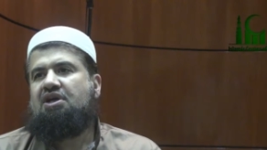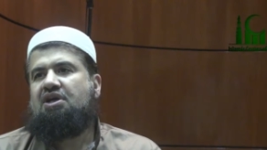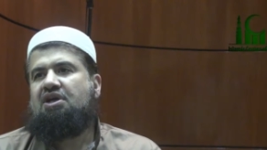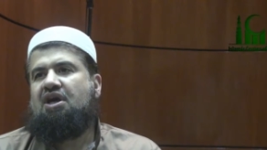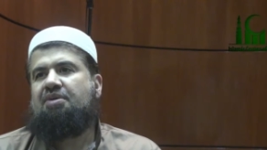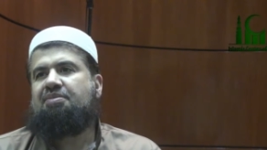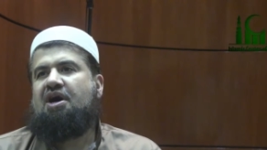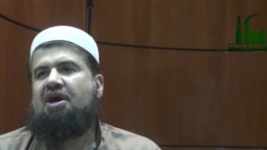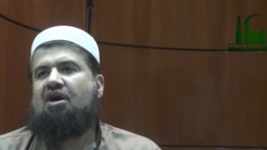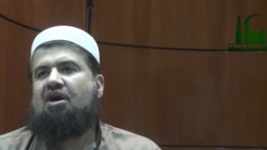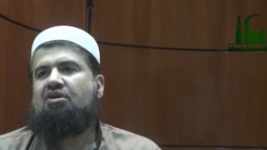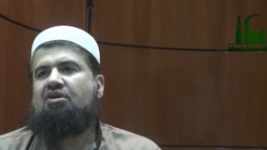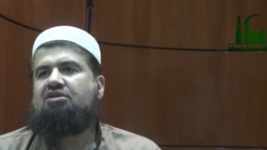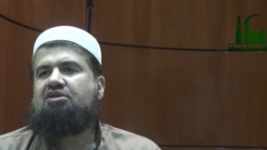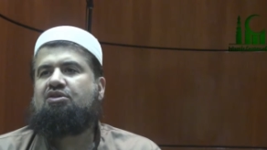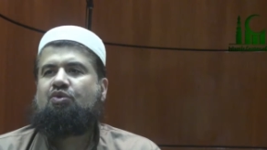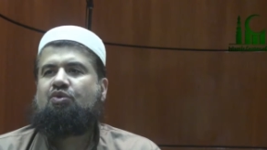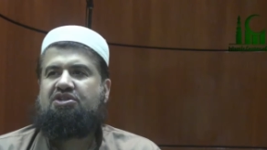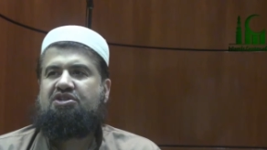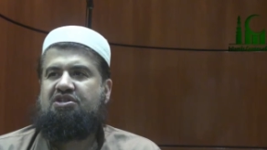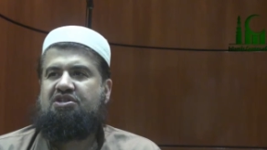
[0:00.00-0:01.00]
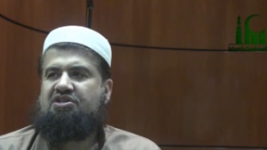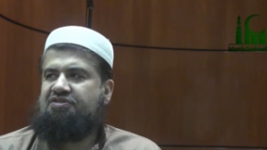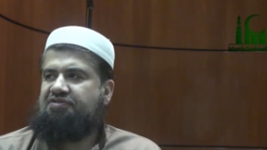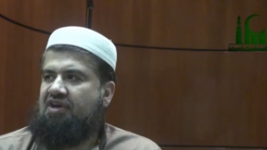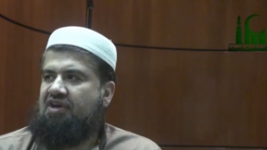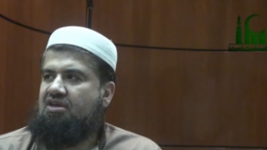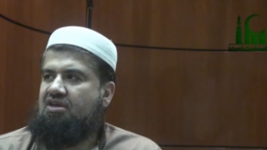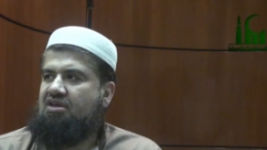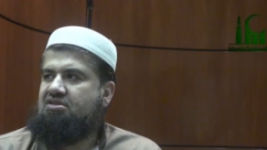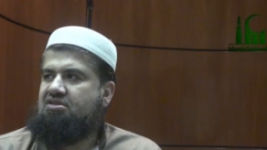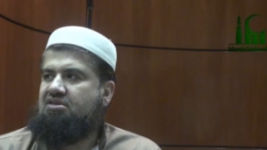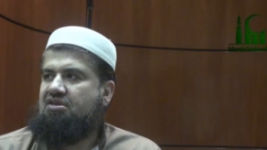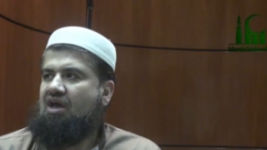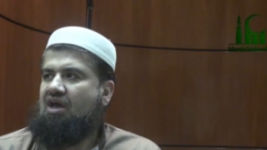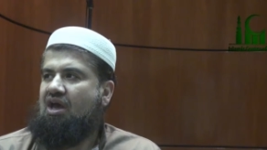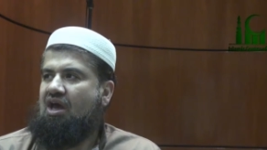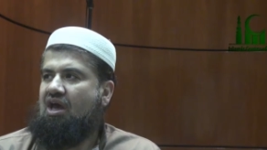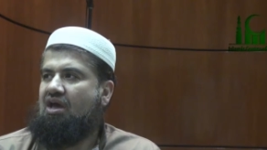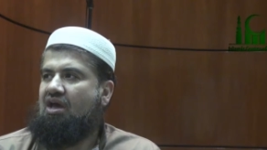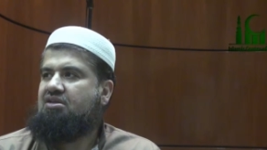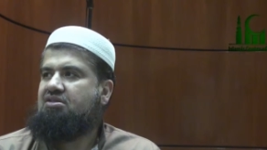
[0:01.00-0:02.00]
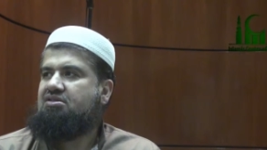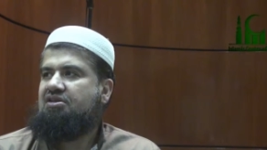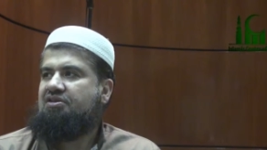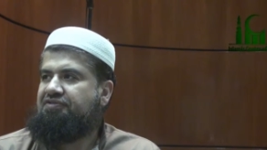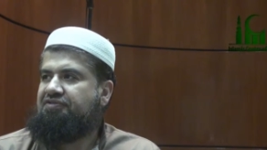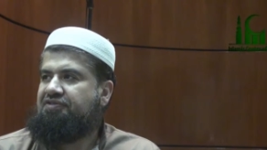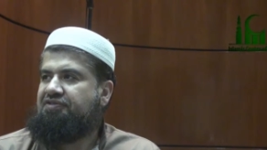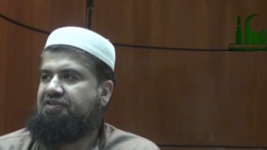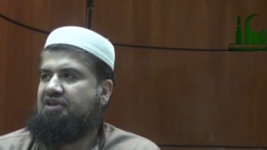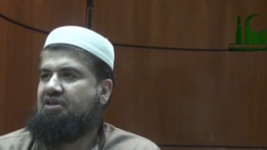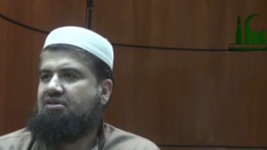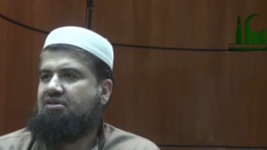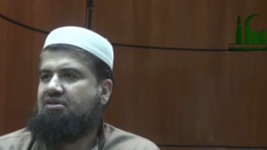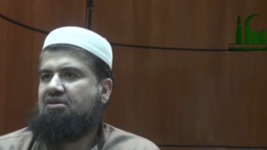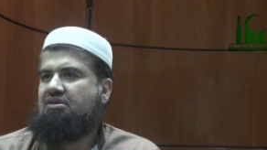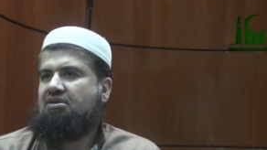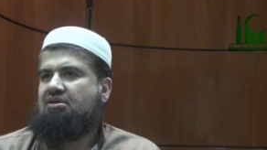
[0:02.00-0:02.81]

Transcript: come out and wash his face and hands and feet?